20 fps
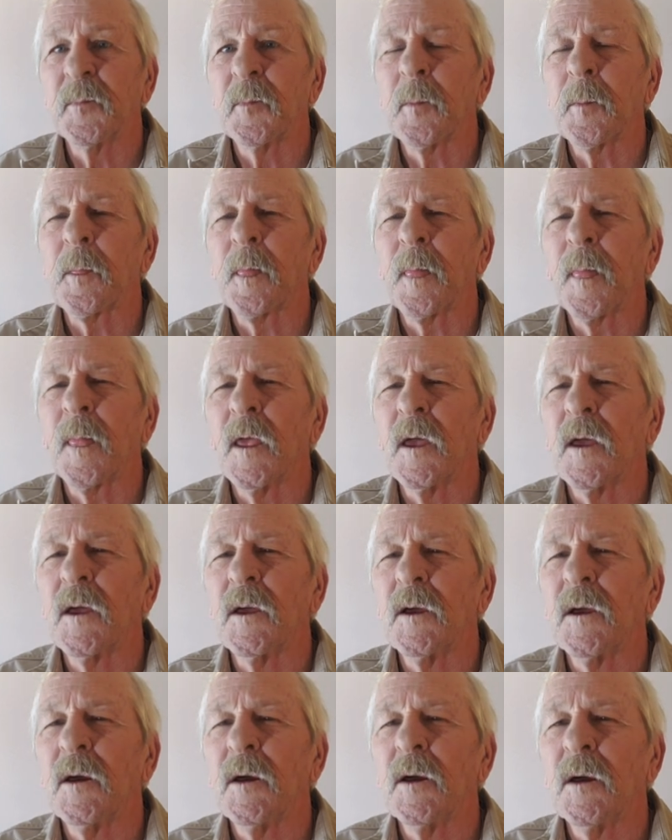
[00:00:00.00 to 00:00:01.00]

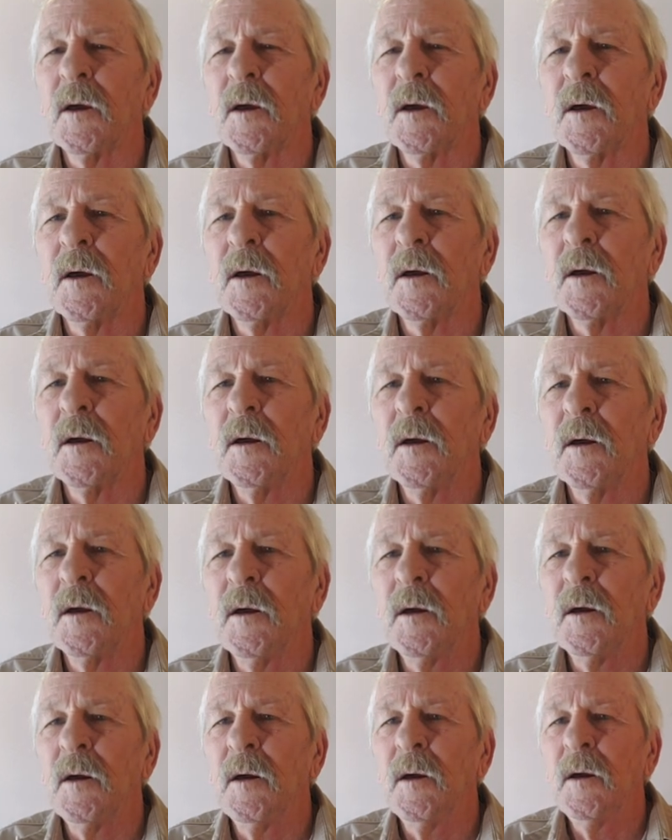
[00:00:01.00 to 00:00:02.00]

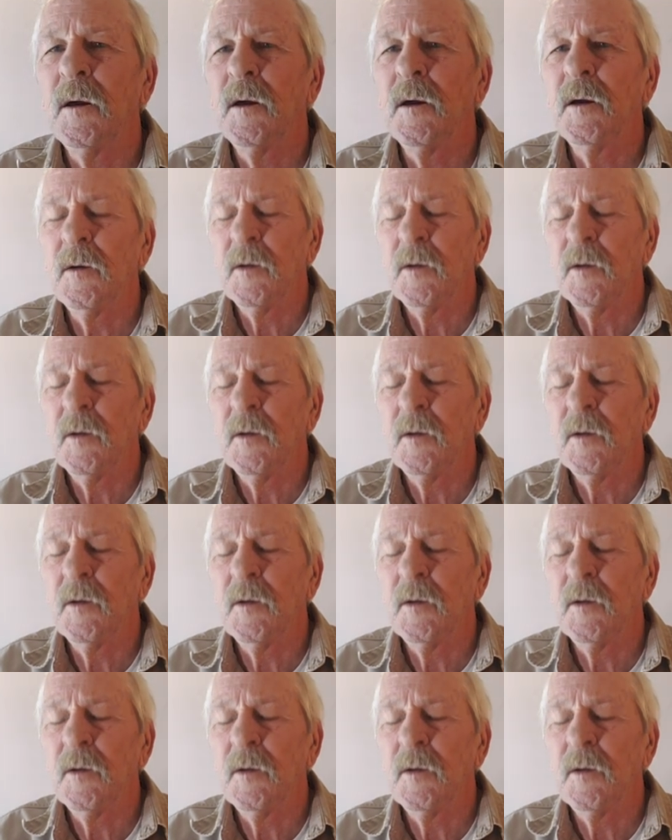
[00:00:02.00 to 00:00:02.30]
Nobody speaks.